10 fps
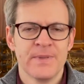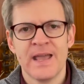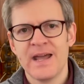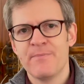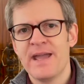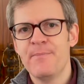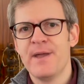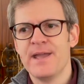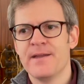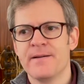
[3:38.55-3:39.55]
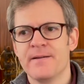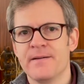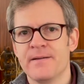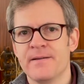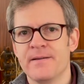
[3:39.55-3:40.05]
And maybe
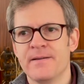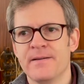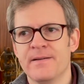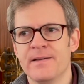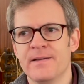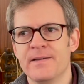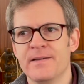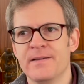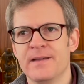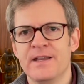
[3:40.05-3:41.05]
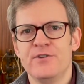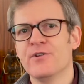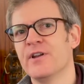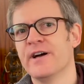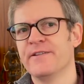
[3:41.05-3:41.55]
in your
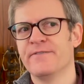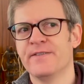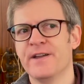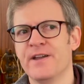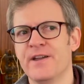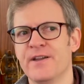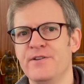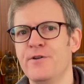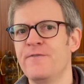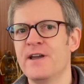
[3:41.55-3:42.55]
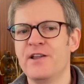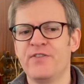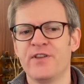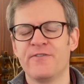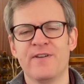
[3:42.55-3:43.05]
life, you feel as
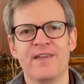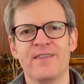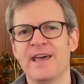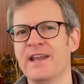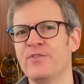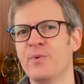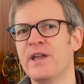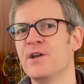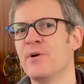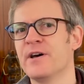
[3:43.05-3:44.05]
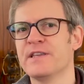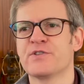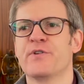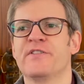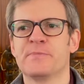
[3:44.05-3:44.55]
if that is where you are this
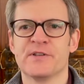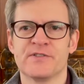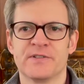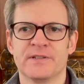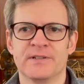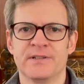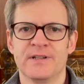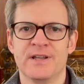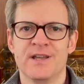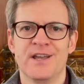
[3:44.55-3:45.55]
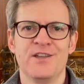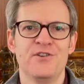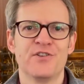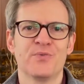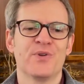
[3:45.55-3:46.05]
Christmas. You
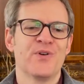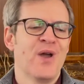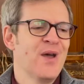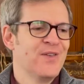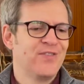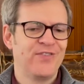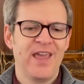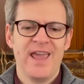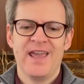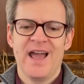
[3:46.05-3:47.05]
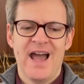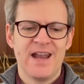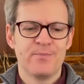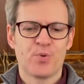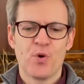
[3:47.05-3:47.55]
just want to sing
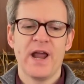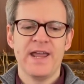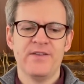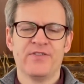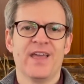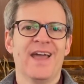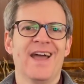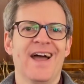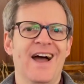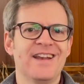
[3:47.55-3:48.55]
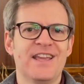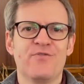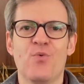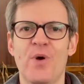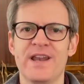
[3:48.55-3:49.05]
and praise and give
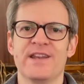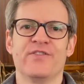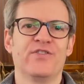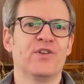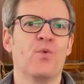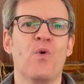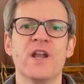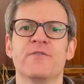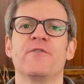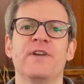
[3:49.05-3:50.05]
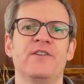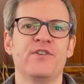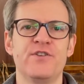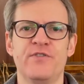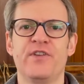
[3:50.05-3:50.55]
witness to the wonderful things that
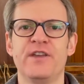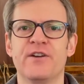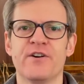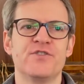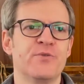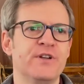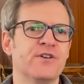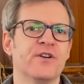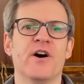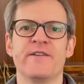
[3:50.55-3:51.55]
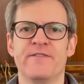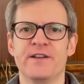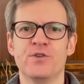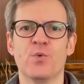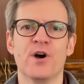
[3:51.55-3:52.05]
you've seen God do in your life and in
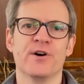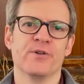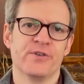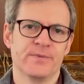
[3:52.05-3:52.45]
the world.